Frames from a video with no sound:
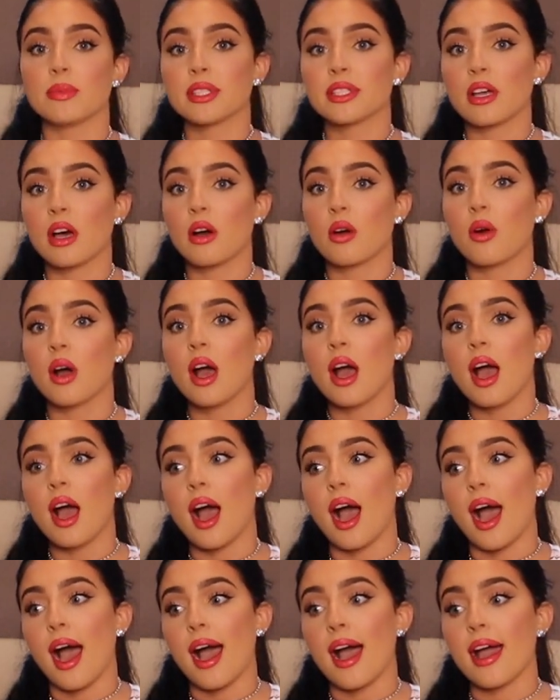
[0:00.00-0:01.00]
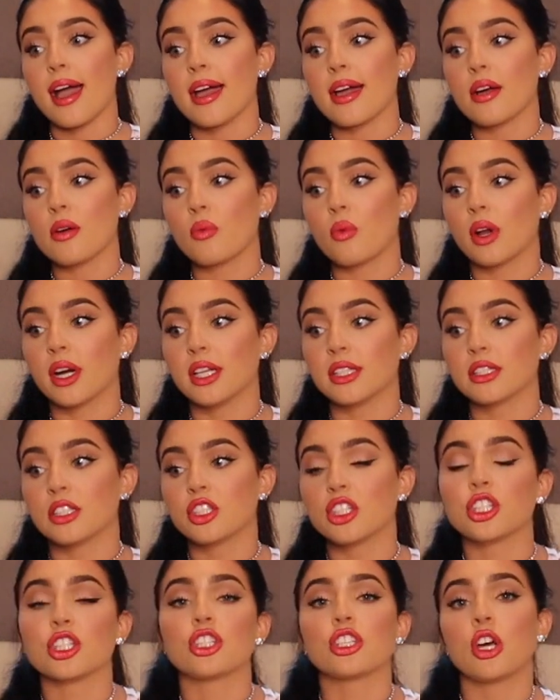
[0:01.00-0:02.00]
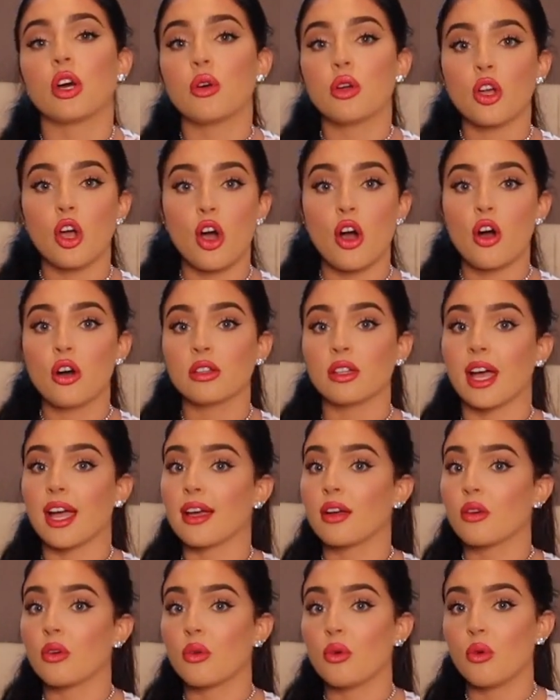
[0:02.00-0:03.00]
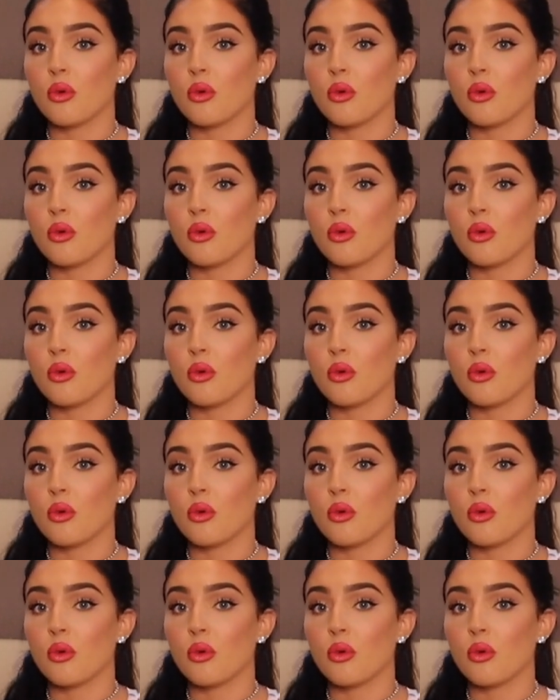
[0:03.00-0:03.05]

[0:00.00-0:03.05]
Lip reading: So I wanted to just show y'all like